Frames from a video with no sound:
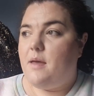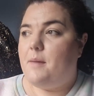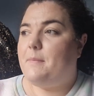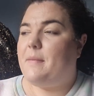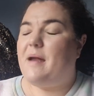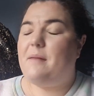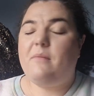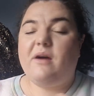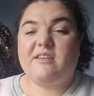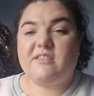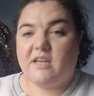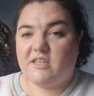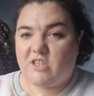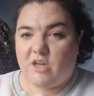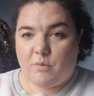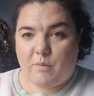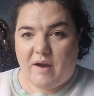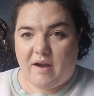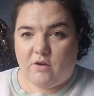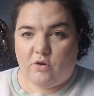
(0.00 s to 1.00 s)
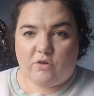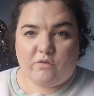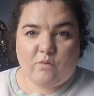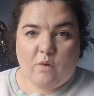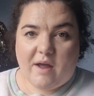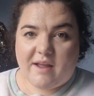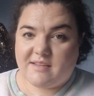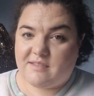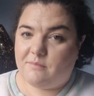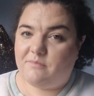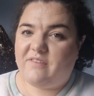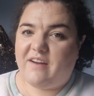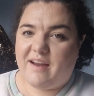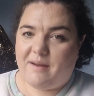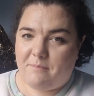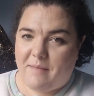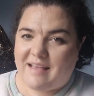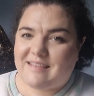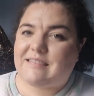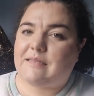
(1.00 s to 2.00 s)
Bear in mind, I don't wear a lot of white because I'm a very
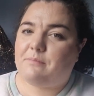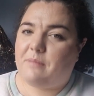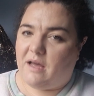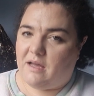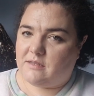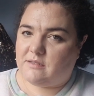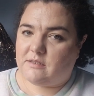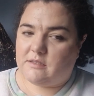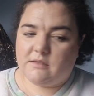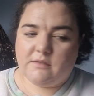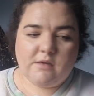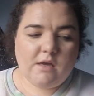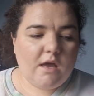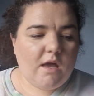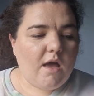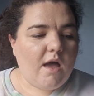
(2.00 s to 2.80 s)
messy person.